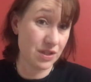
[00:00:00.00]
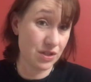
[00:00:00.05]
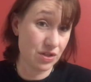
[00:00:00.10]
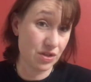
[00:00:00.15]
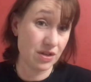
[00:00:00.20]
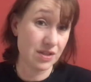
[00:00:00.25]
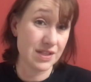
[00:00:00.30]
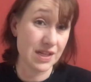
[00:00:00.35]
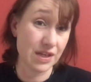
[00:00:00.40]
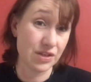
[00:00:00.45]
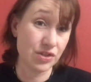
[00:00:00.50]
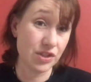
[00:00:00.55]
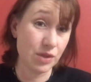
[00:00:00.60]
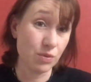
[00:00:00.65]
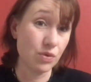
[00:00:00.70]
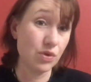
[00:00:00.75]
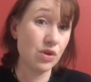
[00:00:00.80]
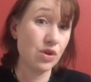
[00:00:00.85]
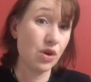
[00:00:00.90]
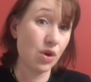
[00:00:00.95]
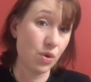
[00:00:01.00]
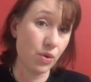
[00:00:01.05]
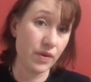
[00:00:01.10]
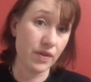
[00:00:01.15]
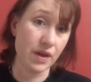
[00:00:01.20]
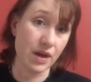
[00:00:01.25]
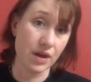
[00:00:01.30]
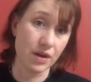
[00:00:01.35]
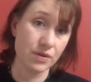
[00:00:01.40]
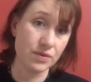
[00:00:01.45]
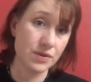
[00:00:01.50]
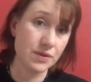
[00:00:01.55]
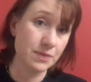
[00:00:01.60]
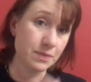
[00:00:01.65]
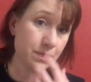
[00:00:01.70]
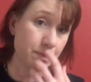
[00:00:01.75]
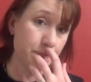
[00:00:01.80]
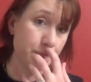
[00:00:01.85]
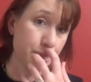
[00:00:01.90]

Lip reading: that dogs actually will go in the house.